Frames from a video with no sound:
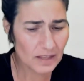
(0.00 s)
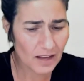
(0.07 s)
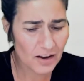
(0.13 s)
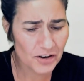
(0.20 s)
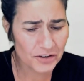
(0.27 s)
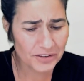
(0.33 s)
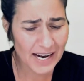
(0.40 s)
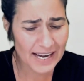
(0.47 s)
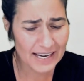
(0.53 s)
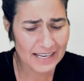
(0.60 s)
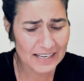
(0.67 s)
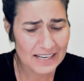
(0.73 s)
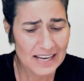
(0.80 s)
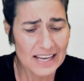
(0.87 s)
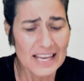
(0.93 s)
All right,
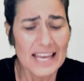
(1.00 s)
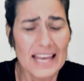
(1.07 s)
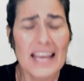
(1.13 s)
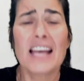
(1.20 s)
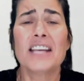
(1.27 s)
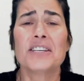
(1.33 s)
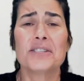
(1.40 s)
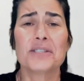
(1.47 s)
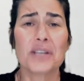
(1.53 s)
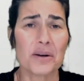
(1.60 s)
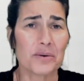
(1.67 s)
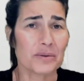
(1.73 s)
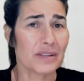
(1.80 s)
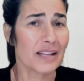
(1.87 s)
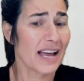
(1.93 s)

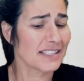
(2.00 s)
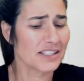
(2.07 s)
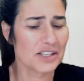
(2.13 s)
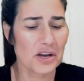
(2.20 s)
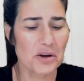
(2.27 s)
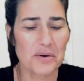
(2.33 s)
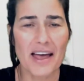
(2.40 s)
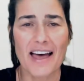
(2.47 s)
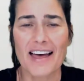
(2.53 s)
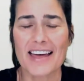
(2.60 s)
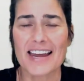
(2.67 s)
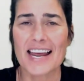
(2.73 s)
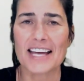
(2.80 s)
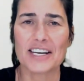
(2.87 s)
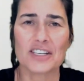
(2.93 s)
so let's go
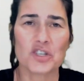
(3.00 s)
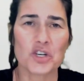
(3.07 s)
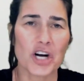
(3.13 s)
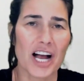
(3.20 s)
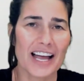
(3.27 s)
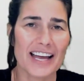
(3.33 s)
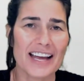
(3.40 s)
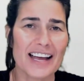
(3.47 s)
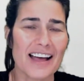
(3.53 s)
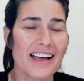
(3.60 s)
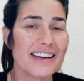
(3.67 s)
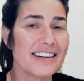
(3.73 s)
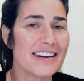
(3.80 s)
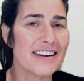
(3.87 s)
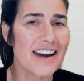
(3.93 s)
ahead and try
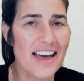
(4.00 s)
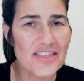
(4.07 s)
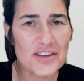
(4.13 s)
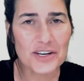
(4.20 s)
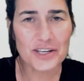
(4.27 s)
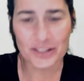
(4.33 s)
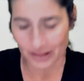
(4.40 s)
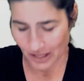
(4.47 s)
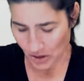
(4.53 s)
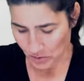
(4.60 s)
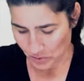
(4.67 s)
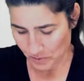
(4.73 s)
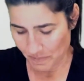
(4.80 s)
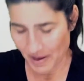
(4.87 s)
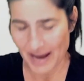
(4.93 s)
another
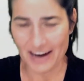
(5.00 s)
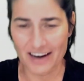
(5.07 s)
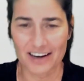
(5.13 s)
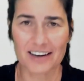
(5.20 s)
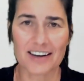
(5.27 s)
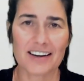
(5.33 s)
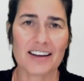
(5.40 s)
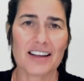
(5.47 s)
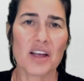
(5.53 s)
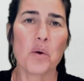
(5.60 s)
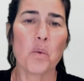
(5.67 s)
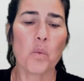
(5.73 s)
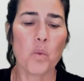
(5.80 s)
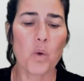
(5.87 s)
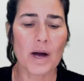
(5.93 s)
lone pair.
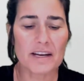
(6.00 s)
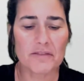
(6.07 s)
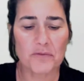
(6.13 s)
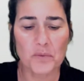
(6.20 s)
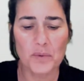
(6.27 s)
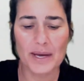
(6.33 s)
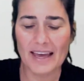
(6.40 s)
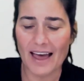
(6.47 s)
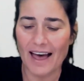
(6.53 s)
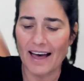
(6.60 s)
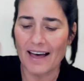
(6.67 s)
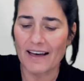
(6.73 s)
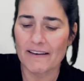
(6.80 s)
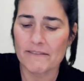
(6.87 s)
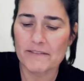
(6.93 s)
What if we
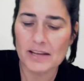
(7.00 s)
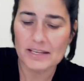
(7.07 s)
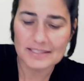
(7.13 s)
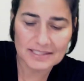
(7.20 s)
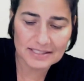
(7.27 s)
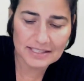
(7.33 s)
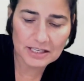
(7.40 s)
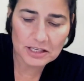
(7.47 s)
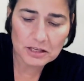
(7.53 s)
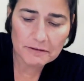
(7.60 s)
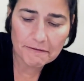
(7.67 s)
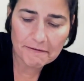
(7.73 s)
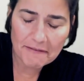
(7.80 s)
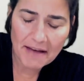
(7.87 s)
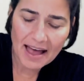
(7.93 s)
have still
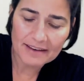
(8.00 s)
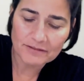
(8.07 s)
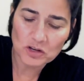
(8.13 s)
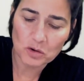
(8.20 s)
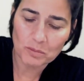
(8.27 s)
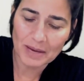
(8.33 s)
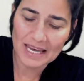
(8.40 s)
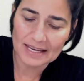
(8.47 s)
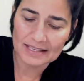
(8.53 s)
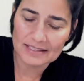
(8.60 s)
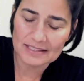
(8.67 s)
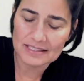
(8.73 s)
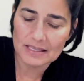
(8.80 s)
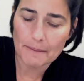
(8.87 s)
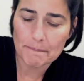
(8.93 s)
5
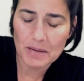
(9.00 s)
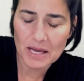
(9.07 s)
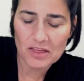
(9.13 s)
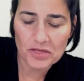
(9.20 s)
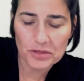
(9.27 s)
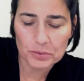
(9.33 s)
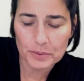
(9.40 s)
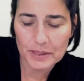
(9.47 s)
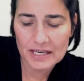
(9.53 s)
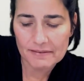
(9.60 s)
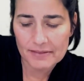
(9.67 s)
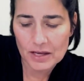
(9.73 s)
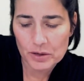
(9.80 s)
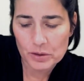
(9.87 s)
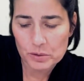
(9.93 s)
domains, but 3 of
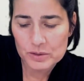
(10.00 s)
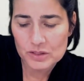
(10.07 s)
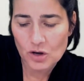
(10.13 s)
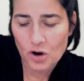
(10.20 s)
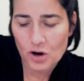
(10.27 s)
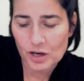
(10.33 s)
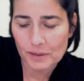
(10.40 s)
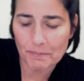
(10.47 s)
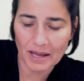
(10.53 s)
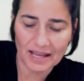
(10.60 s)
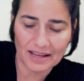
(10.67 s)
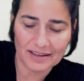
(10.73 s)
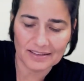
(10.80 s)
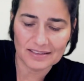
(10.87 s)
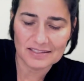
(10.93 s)
those are
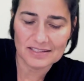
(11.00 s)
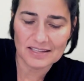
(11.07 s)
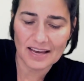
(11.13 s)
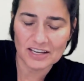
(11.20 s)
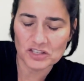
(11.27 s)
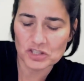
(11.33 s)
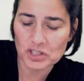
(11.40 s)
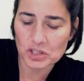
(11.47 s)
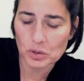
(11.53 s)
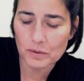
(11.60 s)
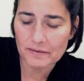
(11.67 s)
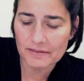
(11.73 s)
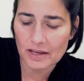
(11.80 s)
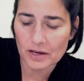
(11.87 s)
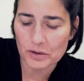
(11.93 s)
bonds and 2
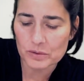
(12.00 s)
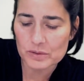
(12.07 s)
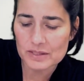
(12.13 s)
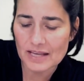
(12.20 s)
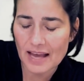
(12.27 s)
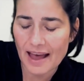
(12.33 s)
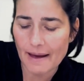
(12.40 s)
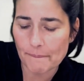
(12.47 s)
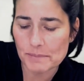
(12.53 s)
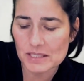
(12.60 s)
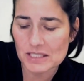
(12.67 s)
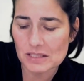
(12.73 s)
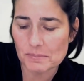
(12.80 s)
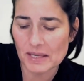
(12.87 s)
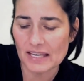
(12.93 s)
of those happen
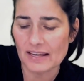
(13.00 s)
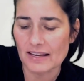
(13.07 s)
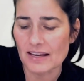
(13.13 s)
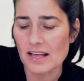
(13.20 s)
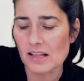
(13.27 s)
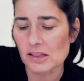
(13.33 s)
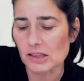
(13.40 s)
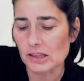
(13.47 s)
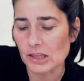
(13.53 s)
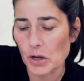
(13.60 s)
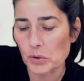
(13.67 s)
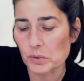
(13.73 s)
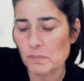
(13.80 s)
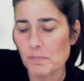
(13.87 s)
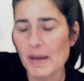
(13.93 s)
to be
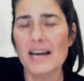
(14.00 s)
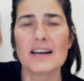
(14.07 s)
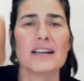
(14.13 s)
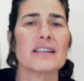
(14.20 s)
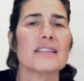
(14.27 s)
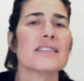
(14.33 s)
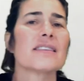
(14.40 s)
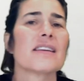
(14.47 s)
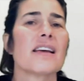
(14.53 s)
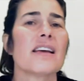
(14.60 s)
lone pairs?